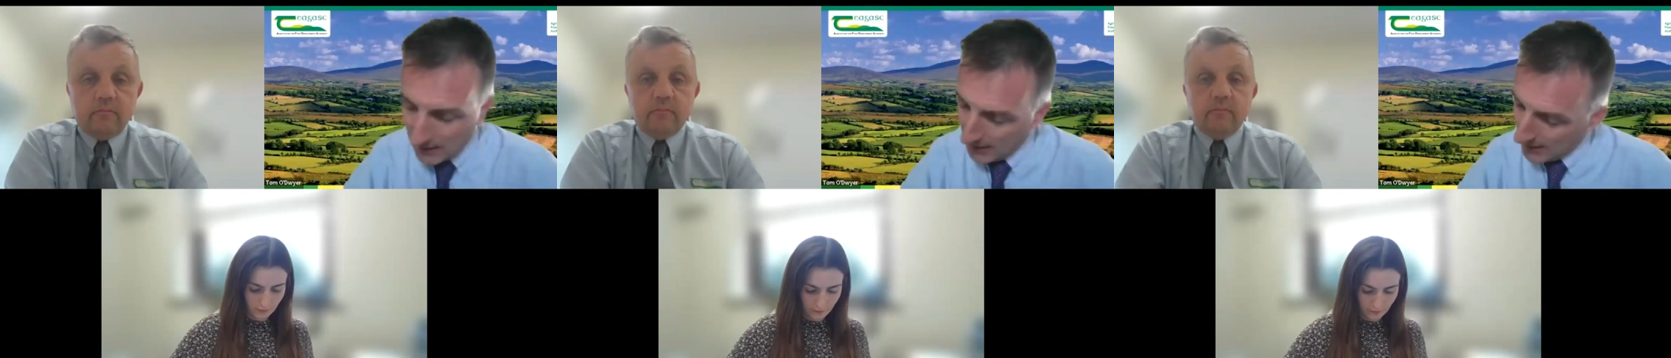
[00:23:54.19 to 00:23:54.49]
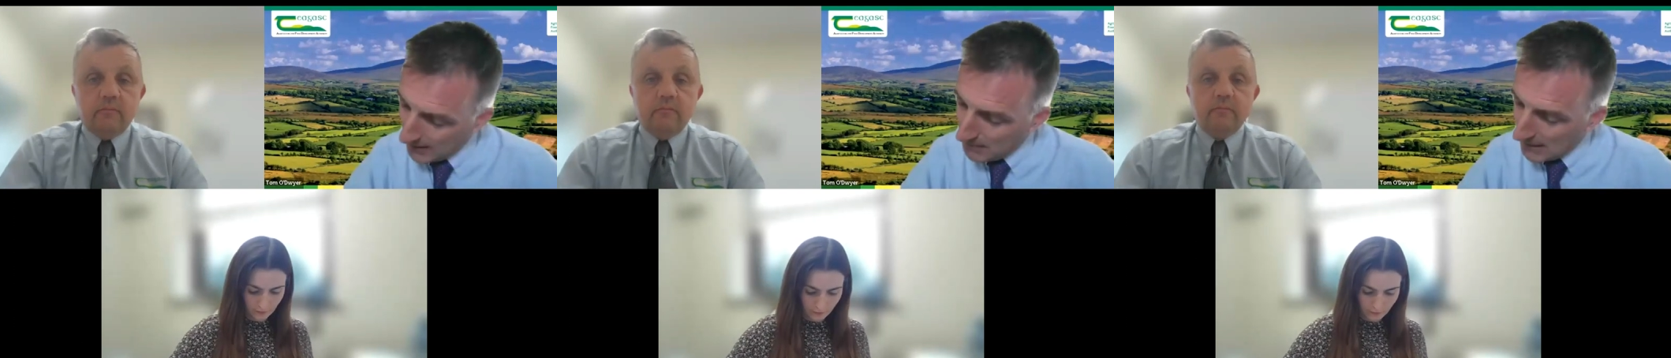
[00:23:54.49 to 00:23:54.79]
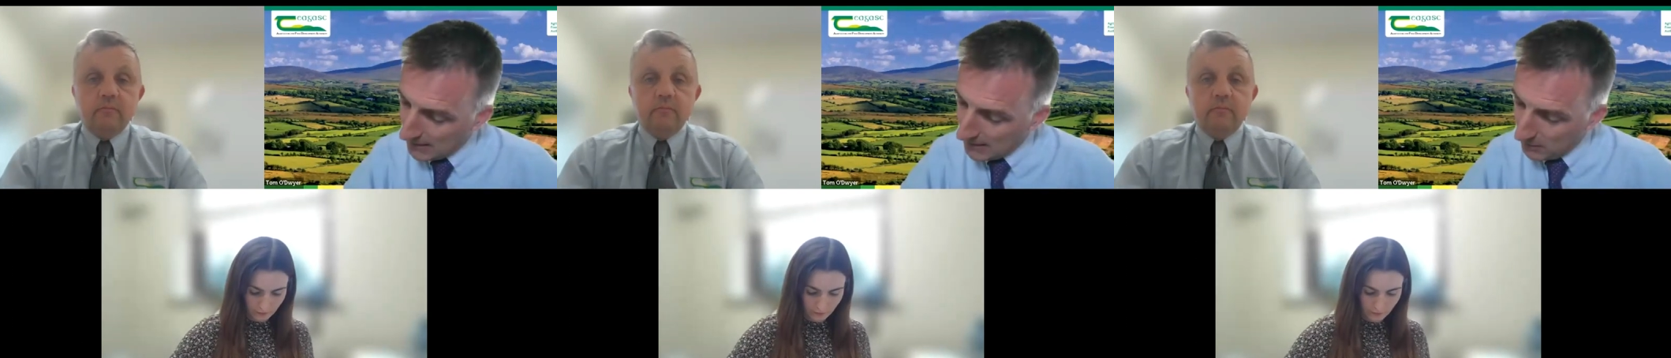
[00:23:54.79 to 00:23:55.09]
Speaker 1: Um,
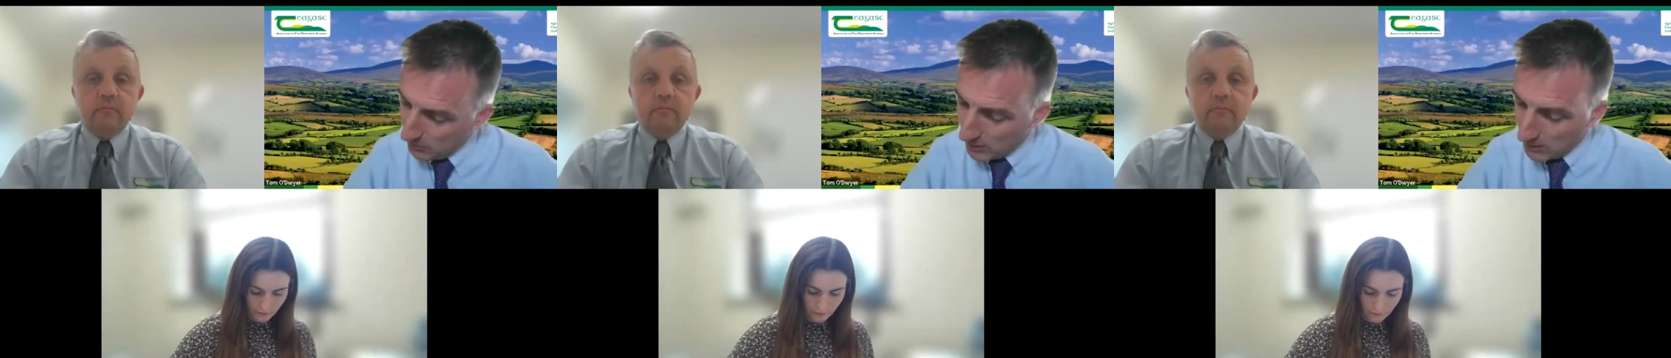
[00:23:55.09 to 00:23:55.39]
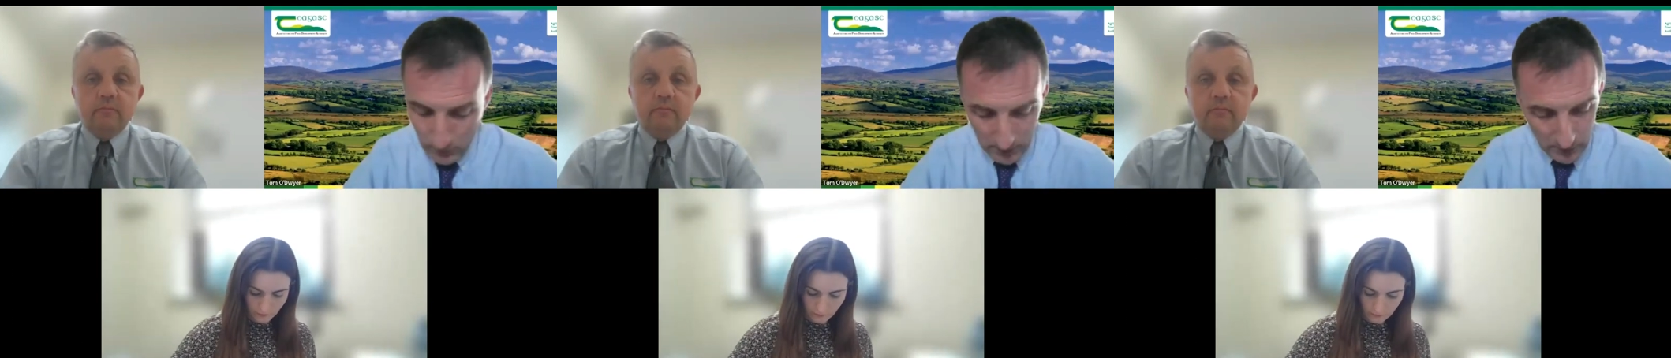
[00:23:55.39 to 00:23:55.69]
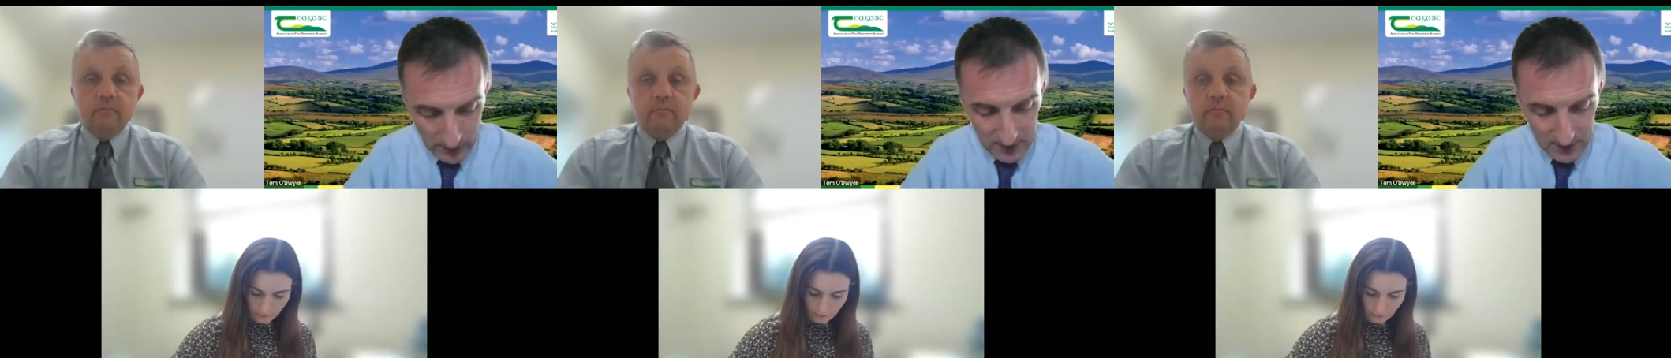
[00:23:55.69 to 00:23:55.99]
and we're,
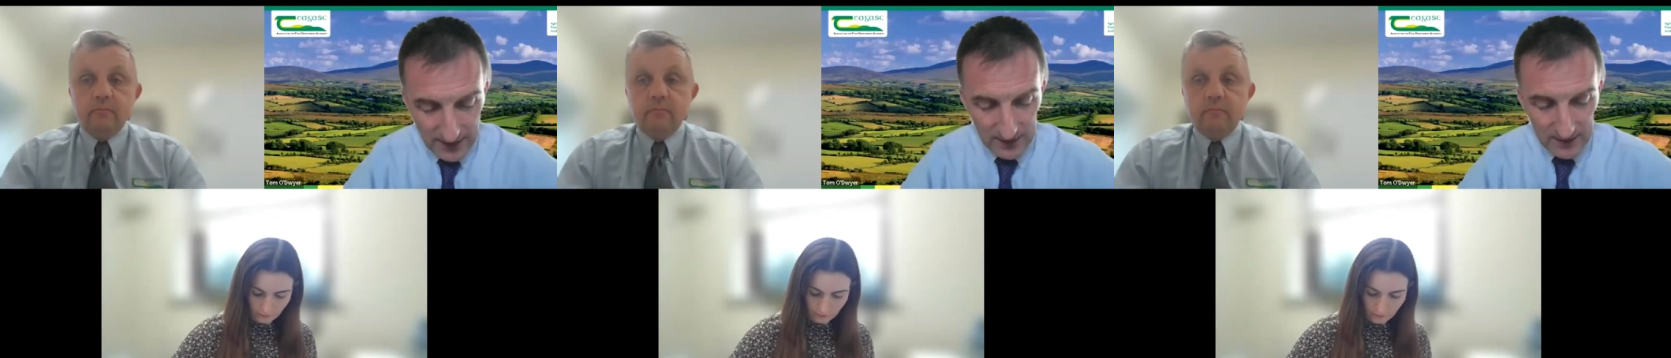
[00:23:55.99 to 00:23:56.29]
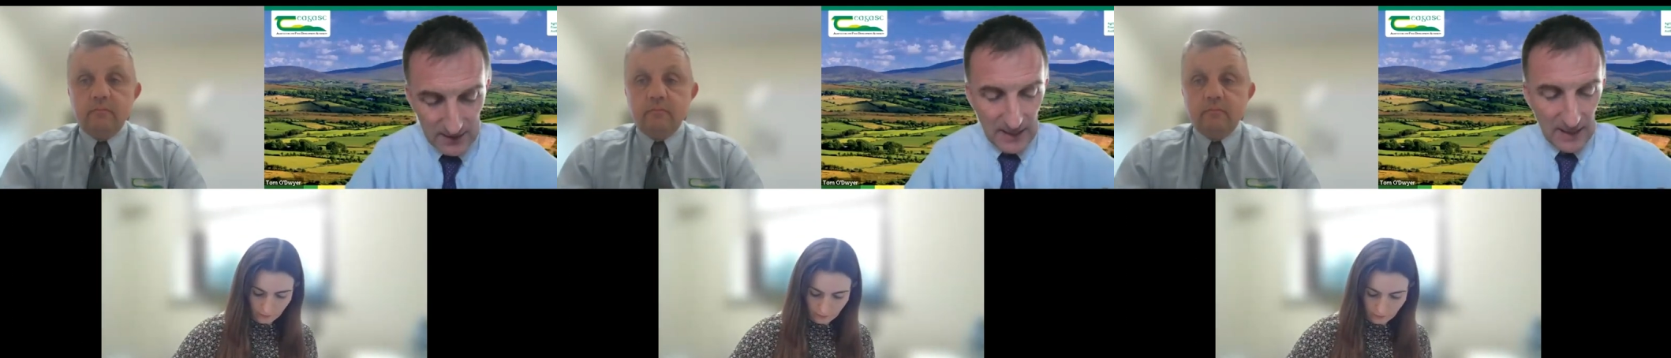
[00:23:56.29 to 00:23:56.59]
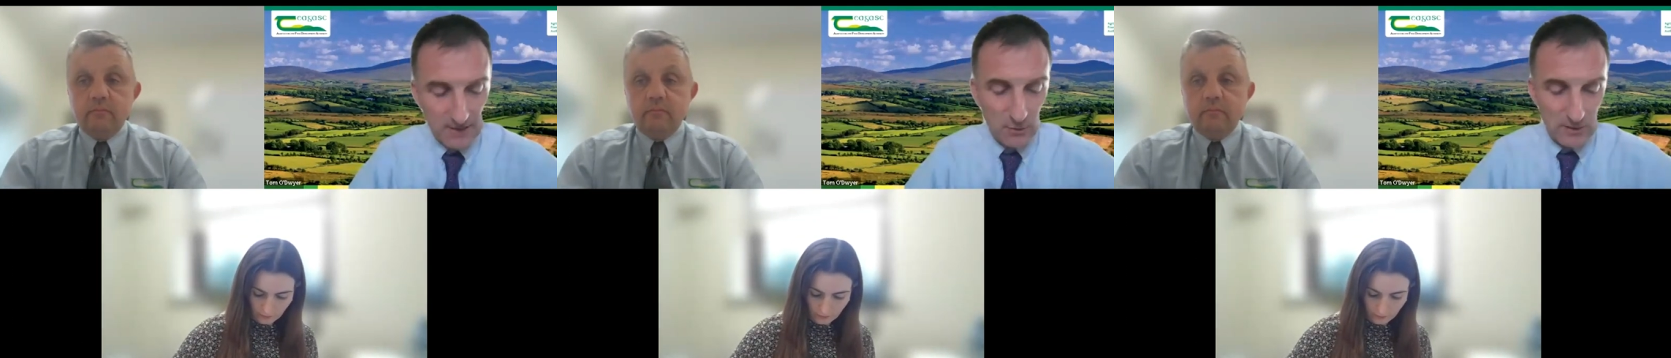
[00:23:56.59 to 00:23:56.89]
we will select uh,
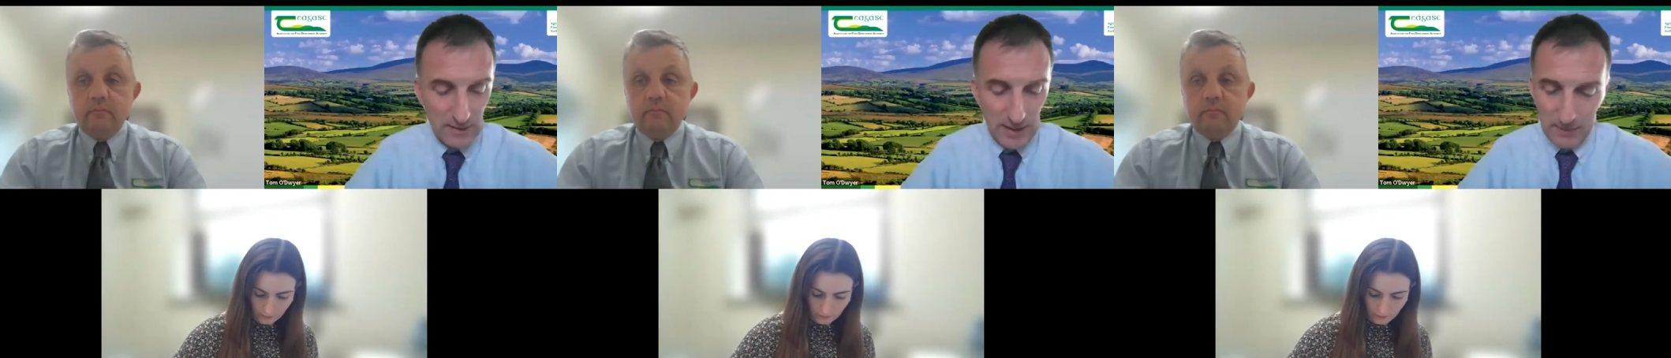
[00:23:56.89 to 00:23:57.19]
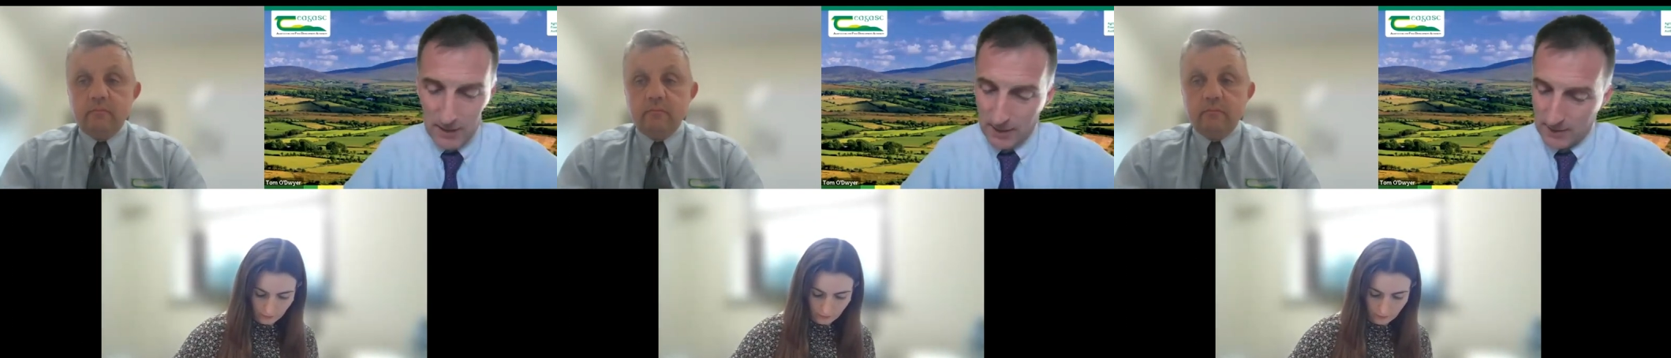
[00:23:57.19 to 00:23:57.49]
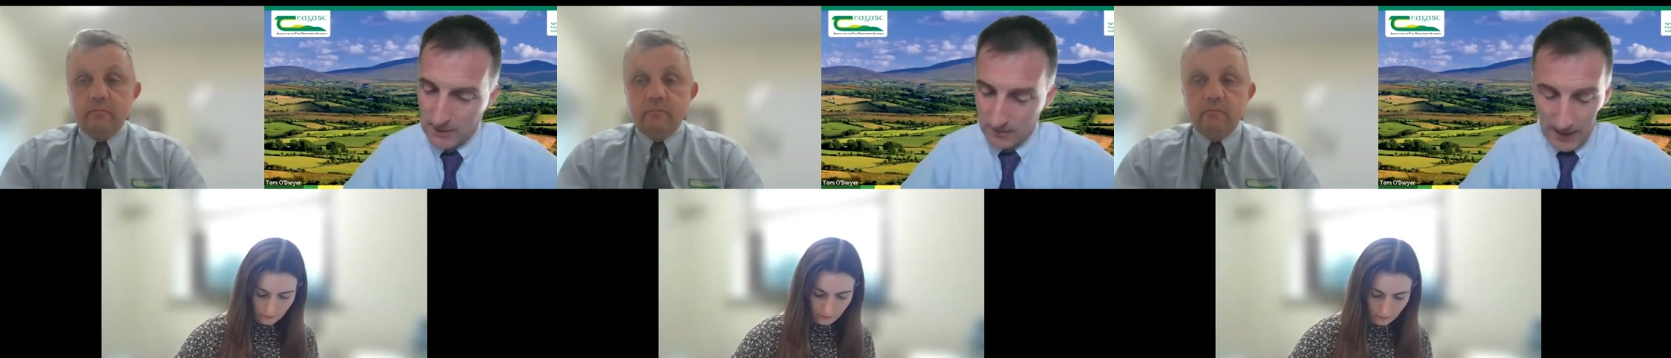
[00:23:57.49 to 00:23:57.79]
those and, and uh,
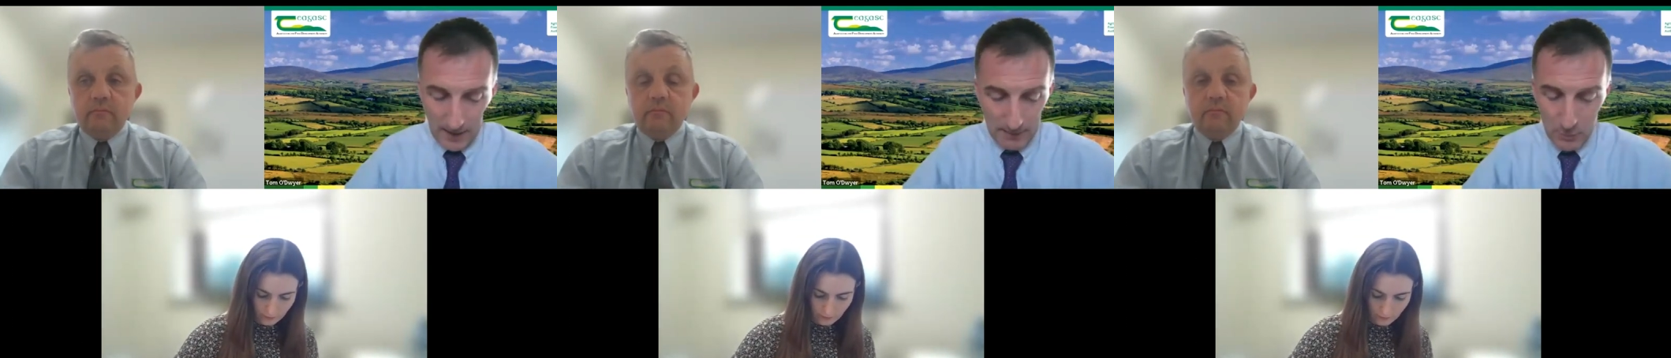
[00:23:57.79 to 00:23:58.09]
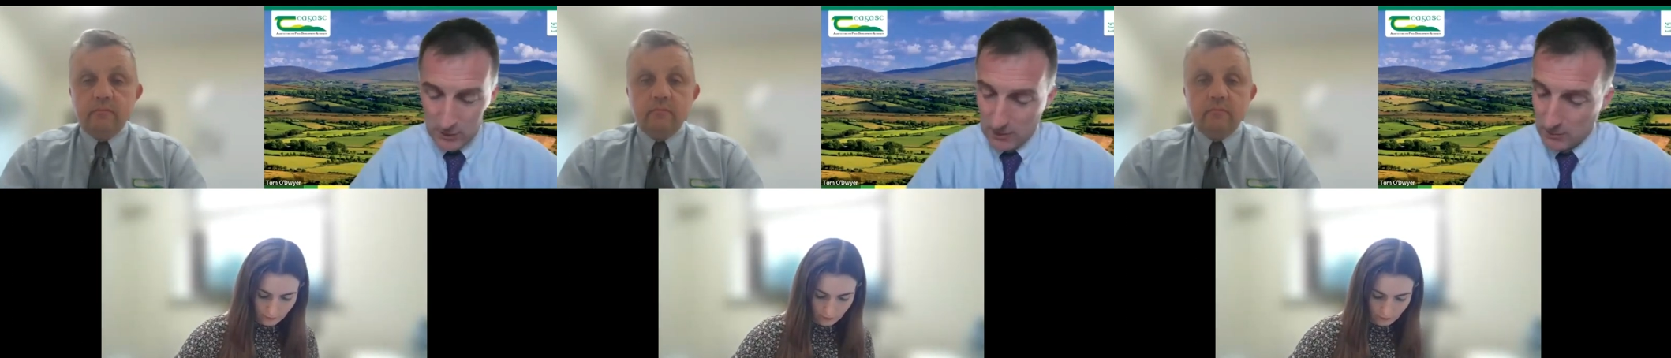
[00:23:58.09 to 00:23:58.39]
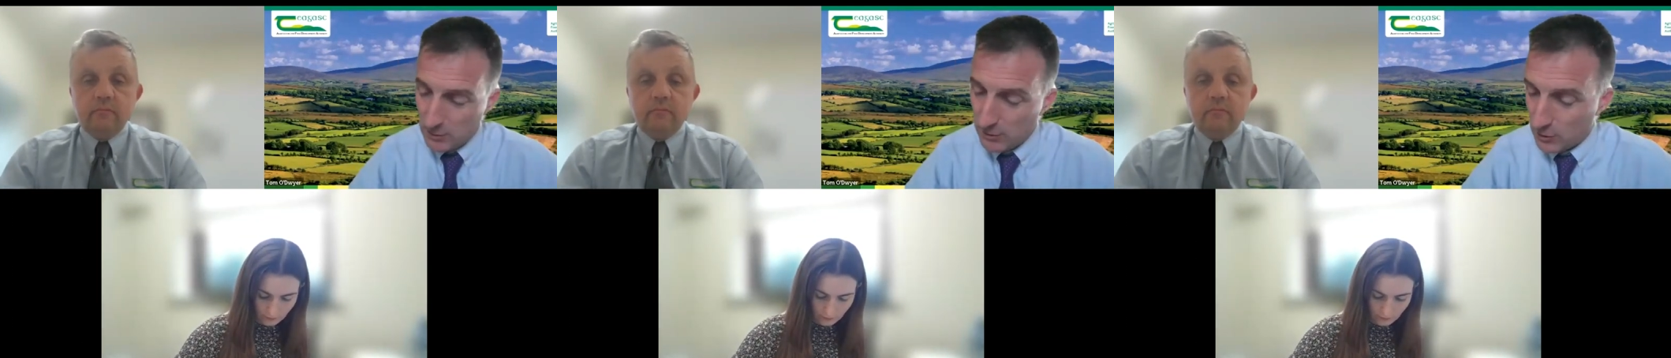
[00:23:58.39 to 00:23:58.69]
and put them
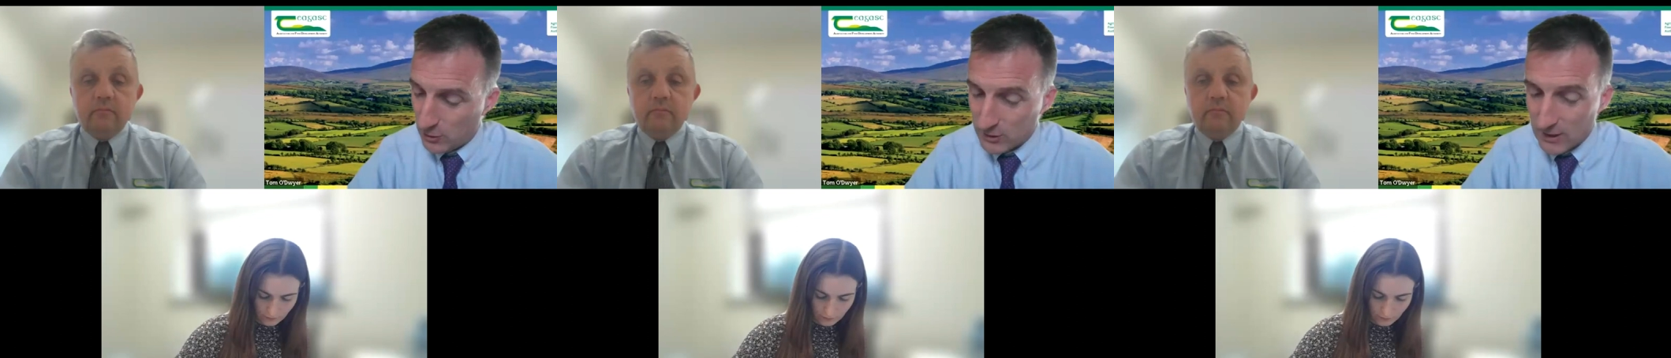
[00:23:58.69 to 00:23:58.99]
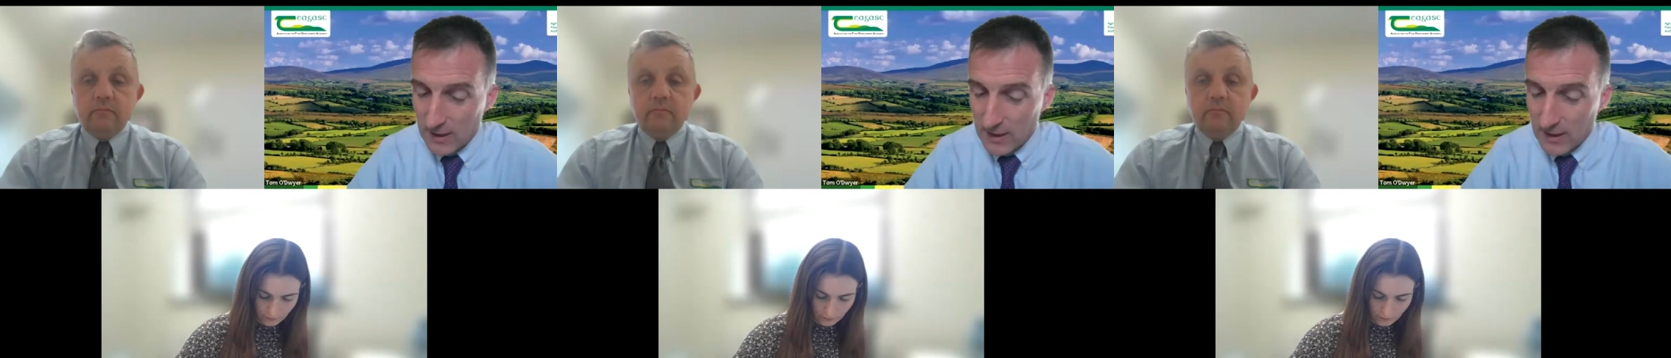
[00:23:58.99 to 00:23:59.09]
to you, George.